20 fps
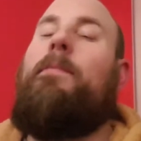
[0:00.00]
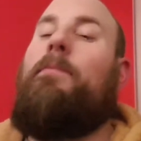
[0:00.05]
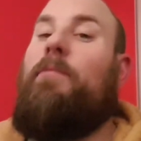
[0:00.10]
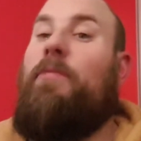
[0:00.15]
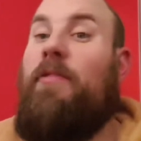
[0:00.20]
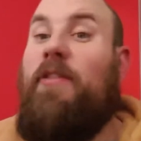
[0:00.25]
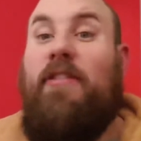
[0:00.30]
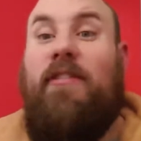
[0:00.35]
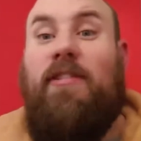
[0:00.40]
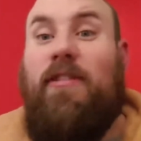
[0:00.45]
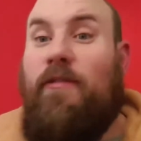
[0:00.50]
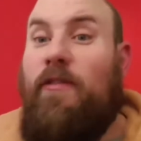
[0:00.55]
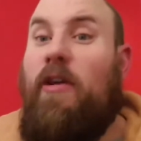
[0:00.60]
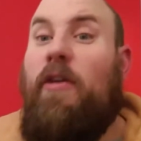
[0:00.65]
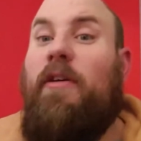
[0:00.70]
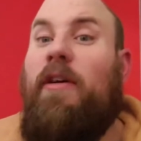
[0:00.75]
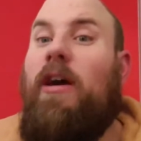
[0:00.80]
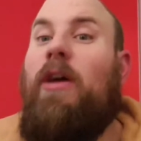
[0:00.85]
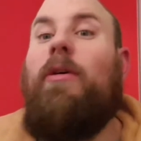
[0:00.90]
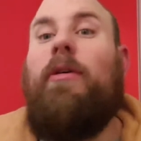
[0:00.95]
this is a
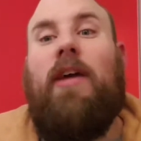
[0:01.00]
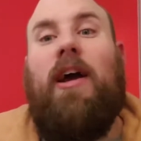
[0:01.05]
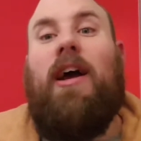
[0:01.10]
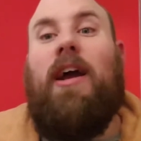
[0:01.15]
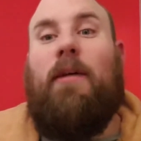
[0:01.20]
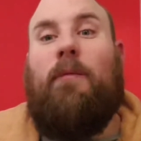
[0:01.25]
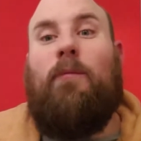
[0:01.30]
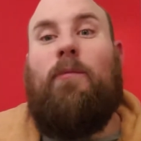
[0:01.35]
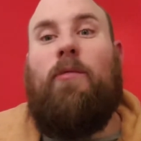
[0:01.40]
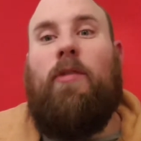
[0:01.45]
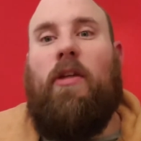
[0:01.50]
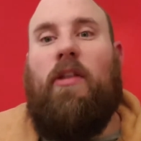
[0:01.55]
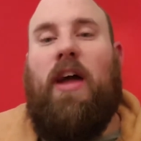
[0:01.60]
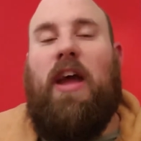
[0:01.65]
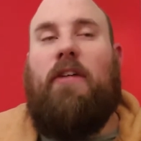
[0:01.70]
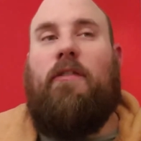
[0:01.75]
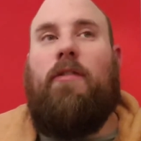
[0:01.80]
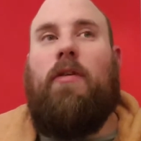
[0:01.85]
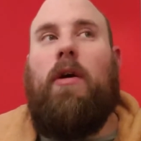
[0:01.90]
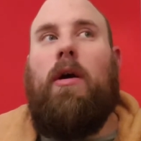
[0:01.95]
very old game that
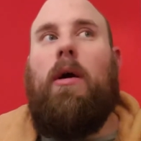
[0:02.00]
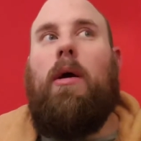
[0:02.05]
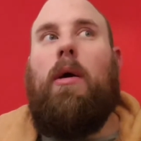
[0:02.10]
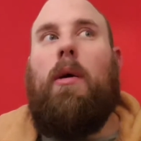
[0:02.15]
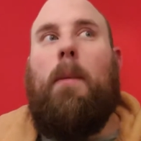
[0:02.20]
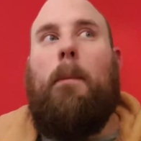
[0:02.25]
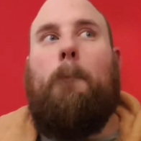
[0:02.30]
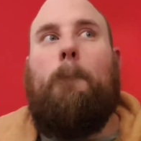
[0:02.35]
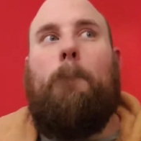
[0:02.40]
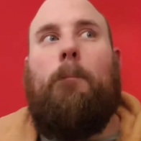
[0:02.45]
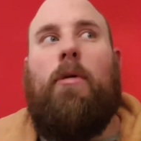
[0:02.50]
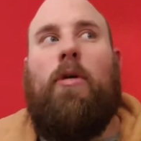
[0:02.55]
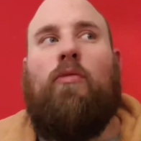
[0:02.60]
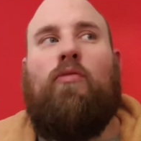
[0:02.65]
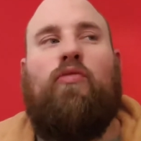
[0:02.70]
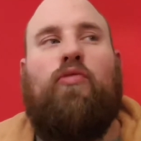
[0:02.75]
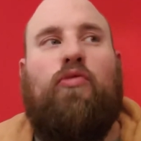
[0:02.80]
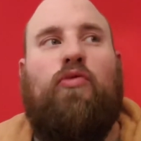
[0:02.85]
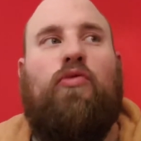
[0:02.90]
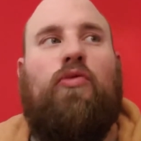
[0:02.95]
they've,
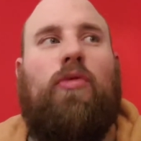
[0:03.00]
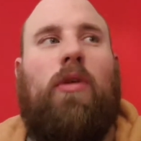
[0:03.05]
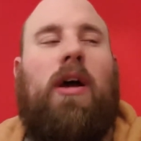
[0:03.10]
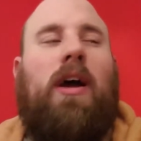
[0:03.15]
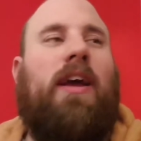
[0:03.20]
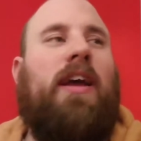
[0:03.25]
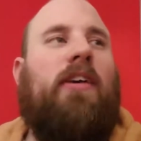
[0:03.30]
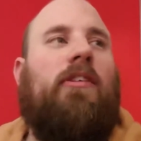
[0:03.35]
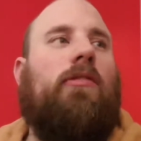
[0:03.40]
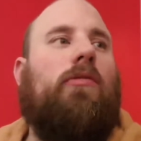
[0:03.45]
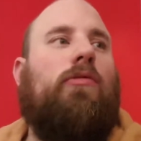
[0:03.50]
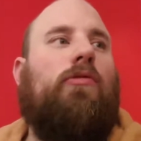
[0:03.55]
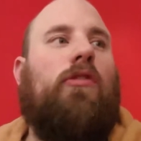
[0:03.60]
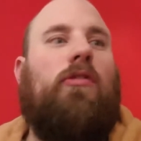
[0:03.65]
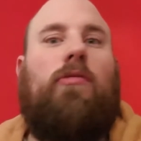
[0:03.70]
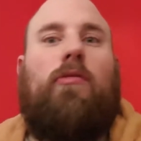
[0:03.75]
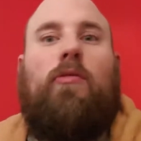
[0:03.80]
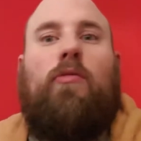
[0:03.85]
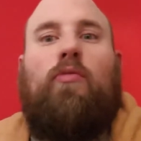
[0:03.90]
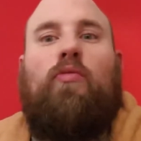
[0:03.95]
I guess, just
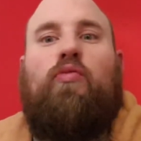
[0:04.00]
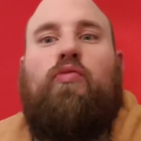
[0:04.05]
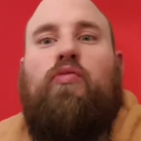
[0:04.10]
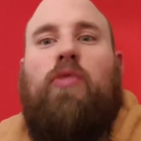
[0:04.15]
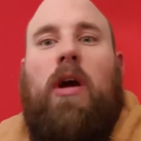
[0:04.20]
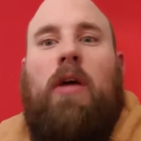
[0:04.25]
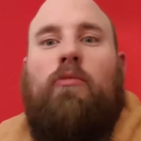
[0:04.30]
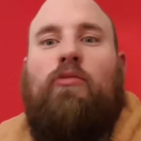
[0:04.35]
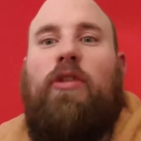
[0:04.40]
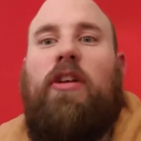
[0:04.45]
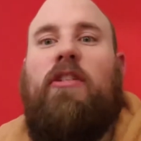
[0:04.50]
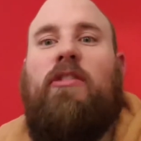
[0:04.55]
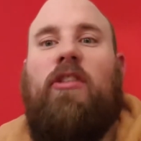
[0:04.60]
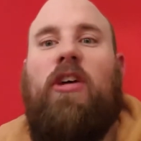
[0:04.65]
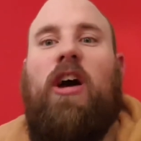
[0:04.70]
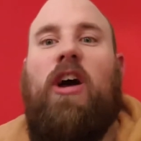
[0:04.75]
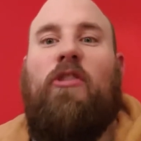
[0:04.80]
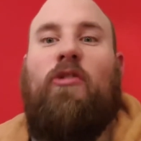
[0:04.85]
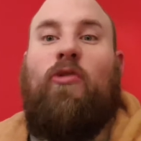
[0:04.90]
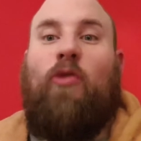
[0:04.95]
a
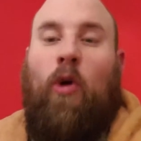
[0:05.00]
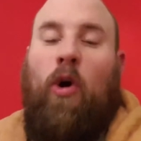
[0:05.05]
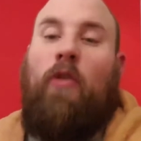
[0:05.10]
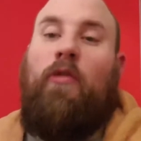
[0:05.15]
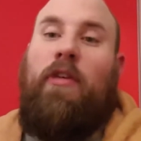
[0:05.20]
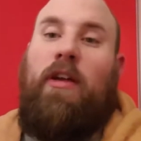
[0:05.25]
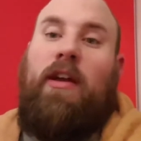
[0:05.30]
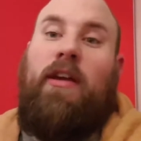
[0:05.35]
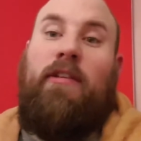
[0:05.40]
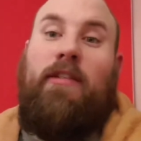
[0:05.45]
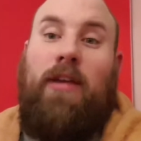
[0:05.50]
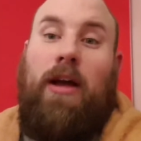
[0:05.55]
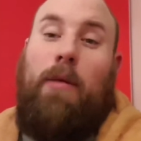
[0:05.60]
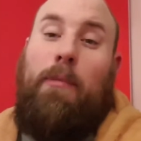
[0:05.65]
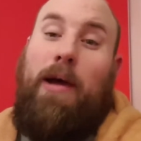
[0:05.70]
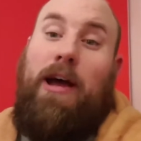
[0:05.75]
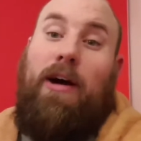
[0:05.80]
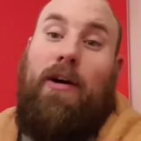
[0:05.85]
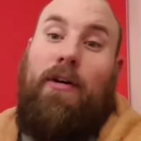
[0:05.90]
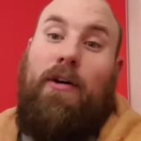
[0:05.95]
resurgence of it has come
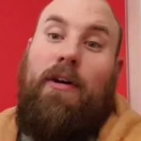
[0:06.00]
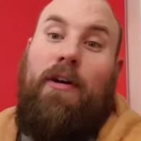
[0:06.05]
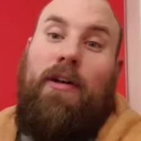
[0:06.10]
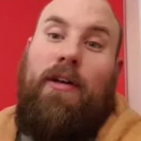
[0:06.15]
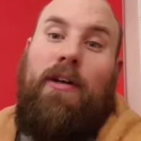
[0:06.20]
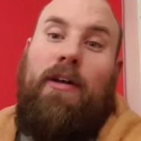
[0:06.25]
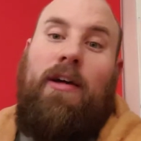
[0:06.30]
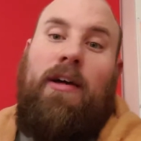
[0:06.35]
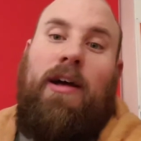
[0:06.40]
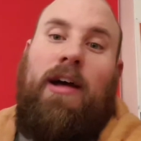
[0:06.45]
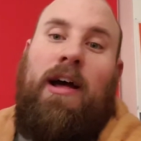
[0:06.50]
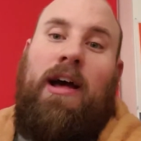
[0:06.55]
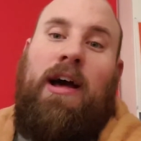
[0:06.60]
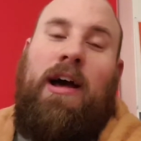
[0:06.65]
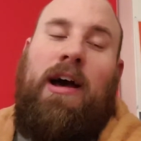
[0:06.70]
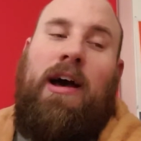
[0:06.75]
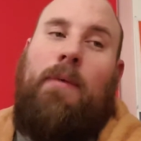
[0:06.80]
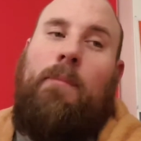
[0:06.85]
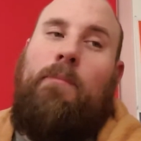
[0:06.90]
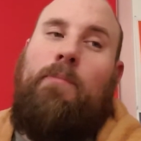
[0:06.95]
out.
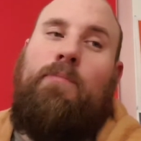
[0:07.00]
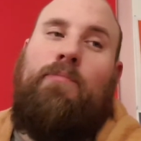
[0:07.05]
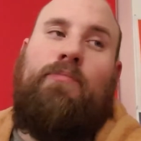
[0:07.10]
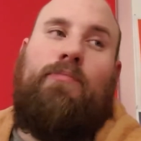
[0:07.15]
I